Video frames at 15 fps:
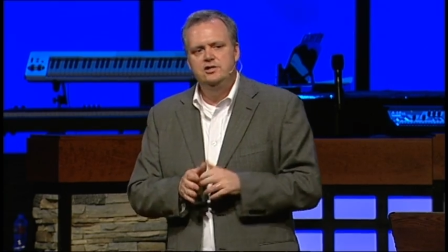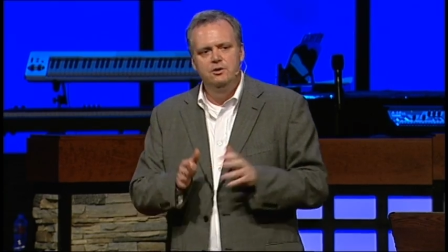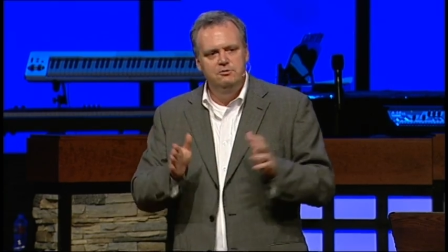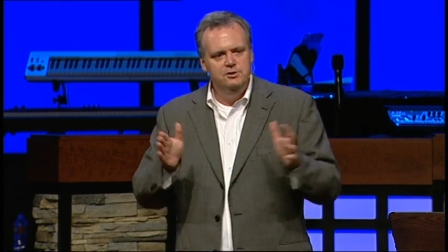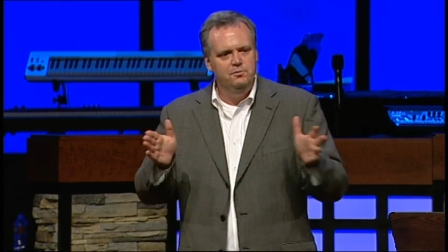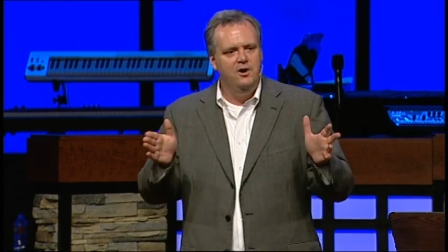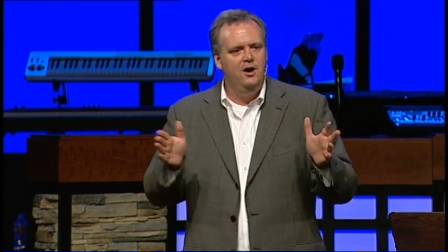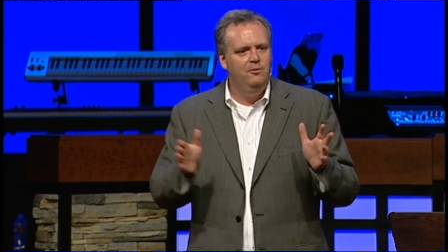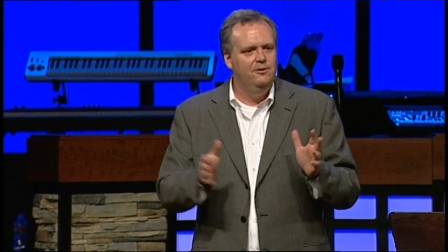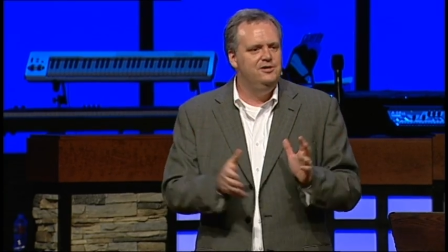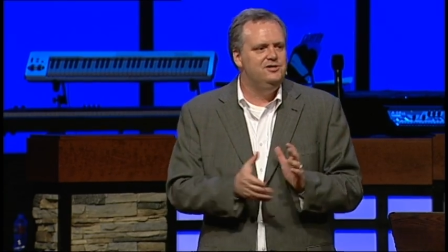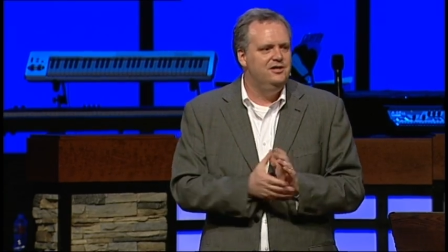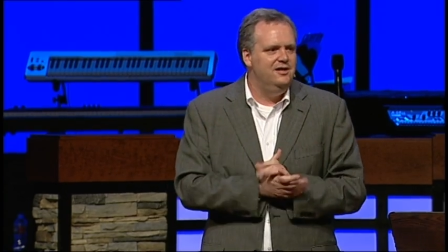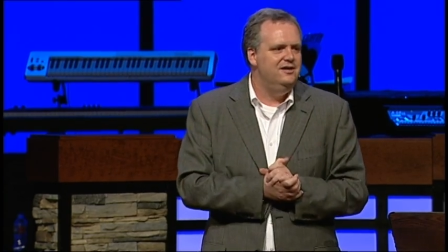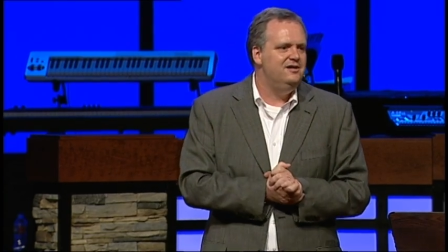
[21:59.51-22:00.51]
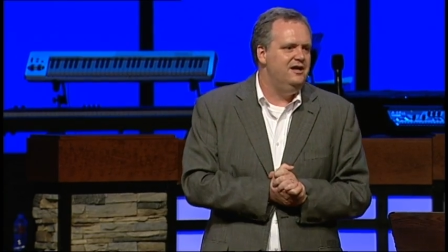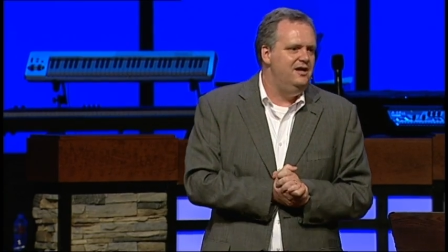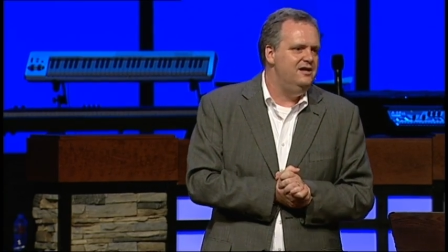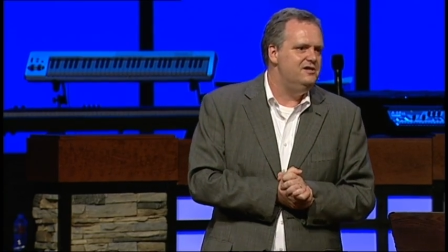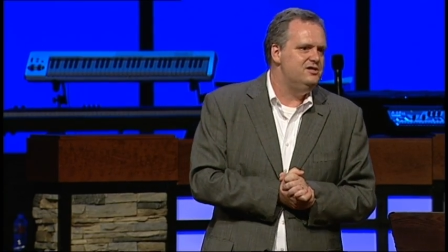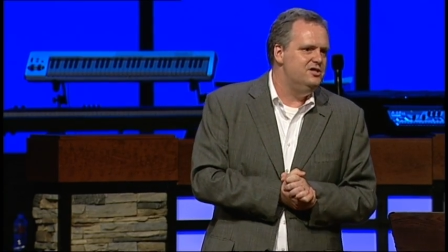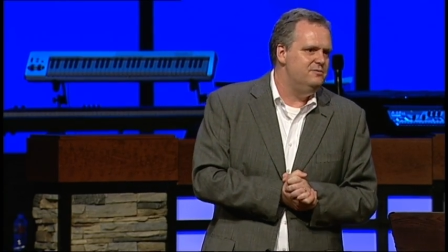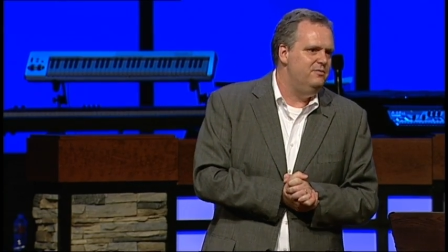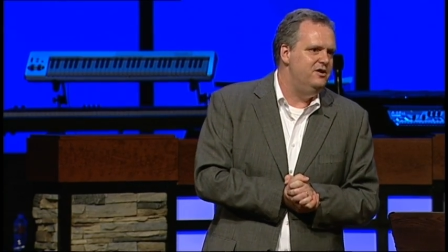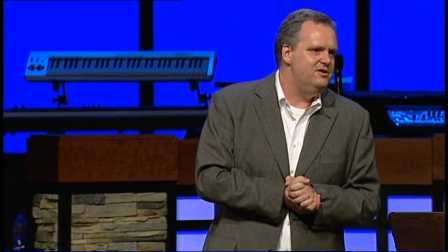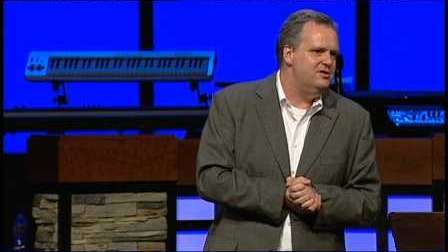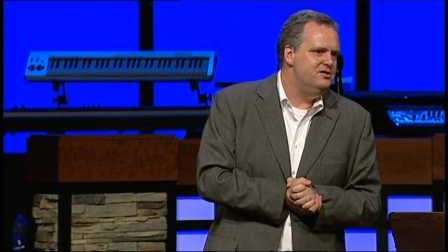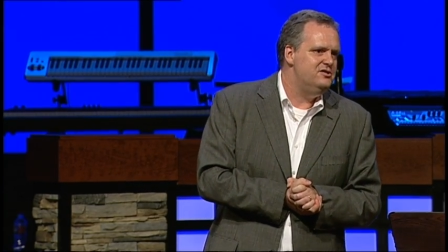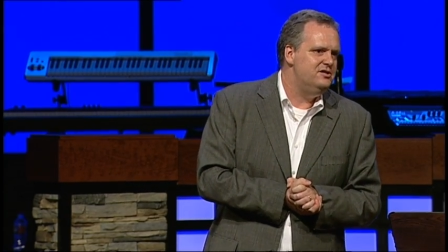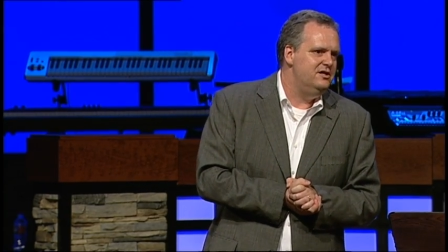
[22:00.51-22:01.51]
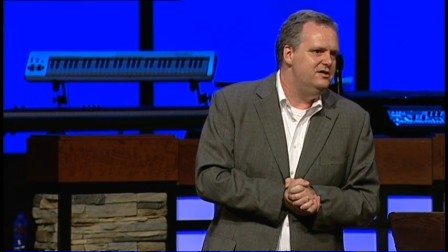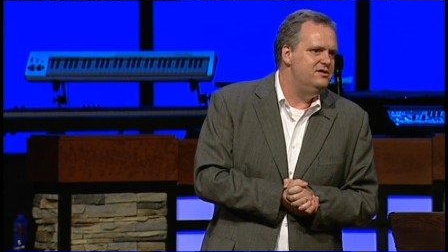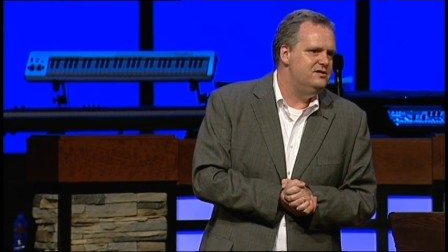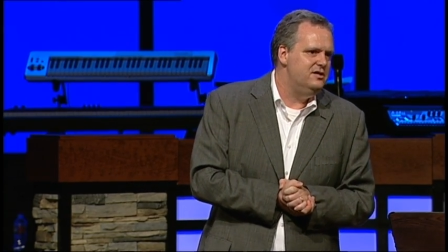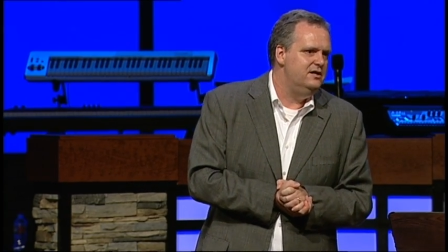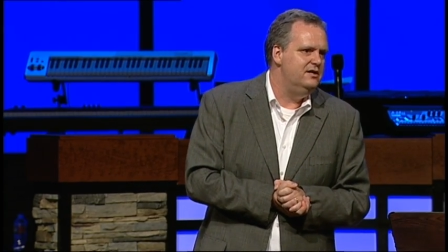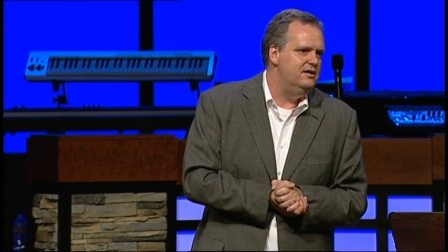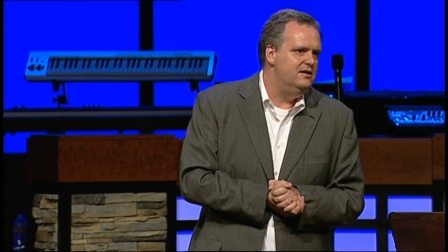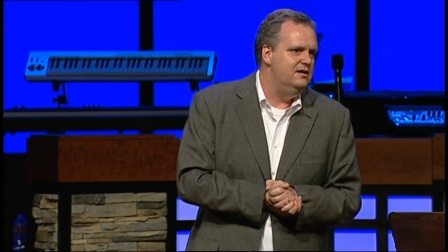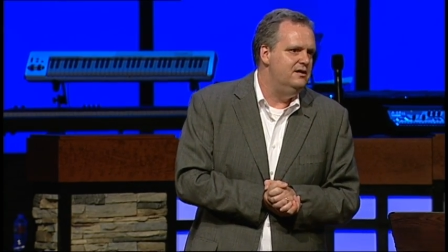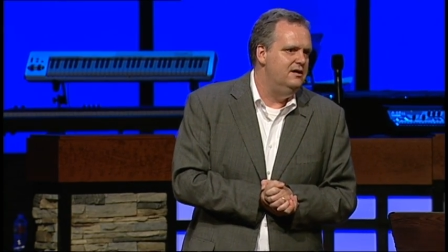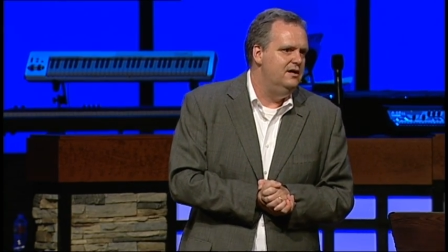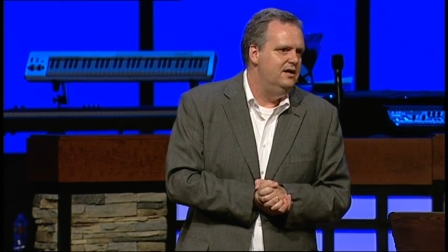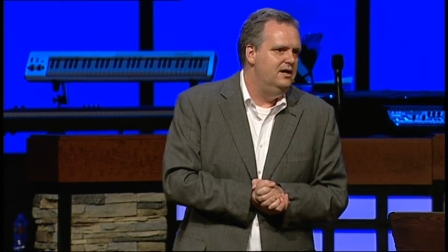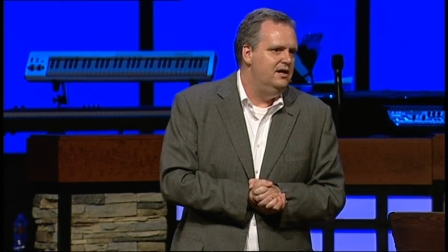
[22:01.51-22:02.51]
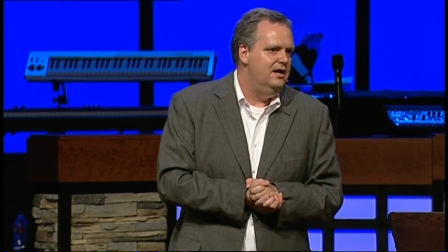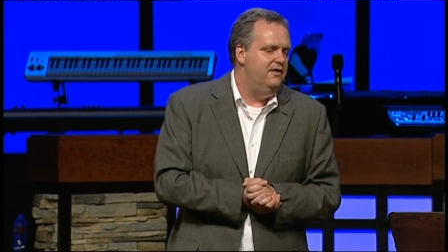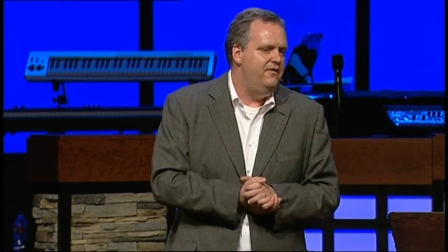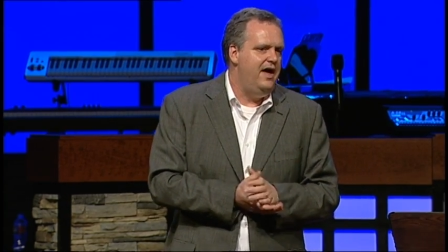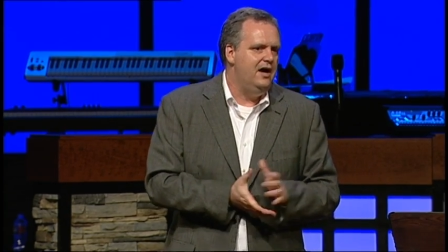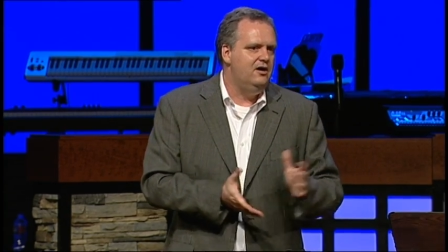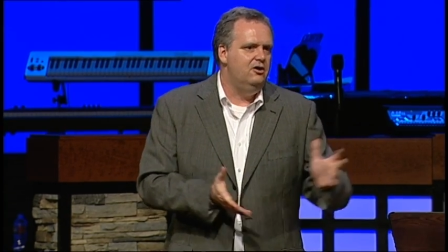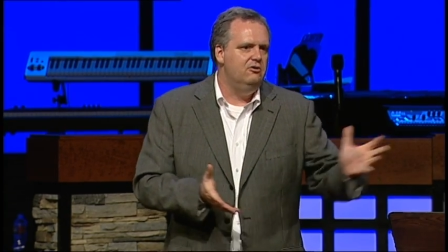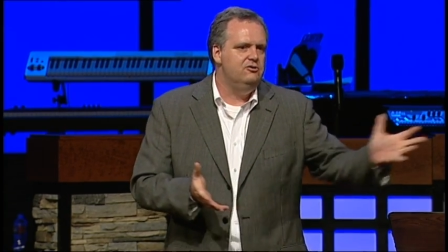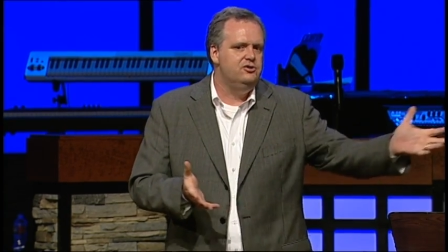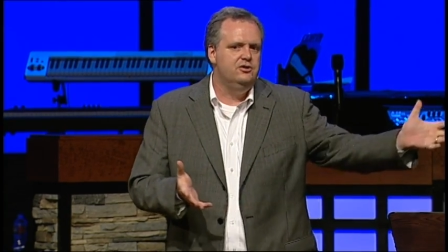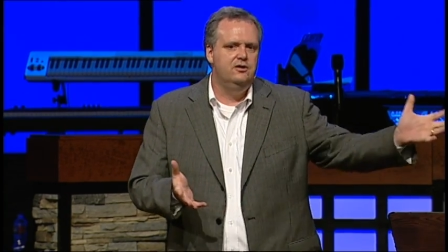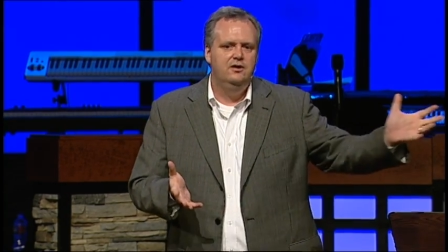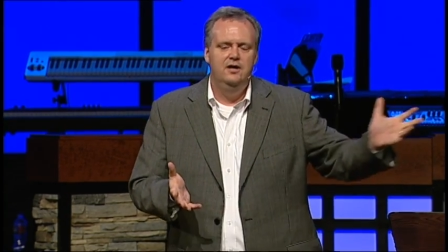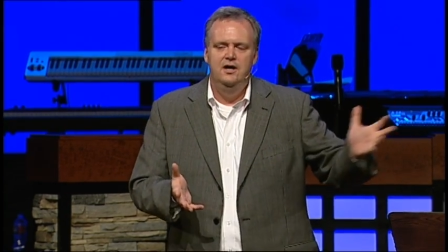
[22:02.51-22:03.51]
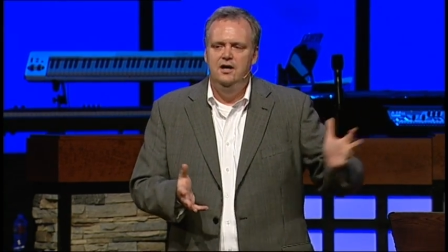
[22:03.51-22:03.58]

she was probably sinned against as much as she had sinned. In that culture,